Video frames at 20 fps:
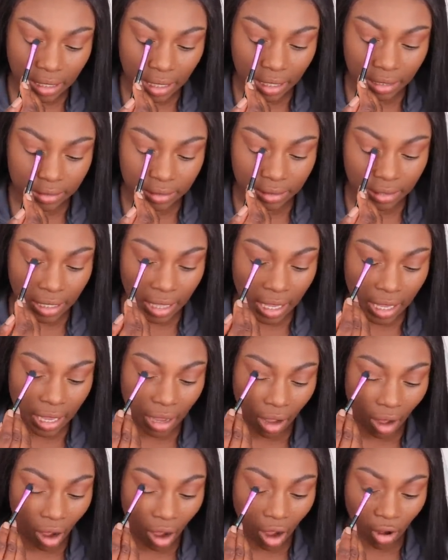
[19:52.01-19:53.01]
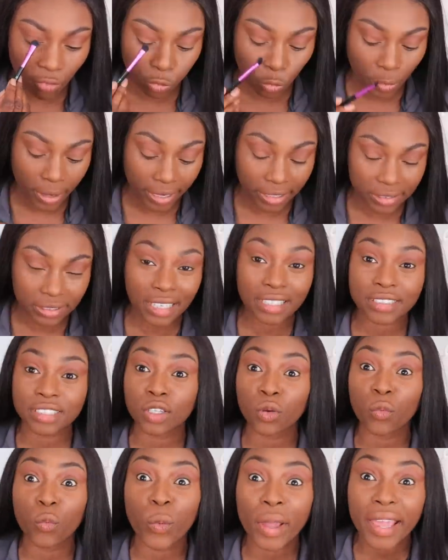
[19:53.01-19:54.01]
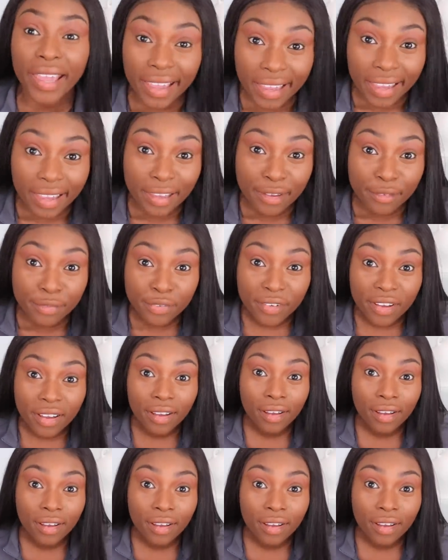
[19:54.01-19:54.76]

It's the half wigs. It's a weave.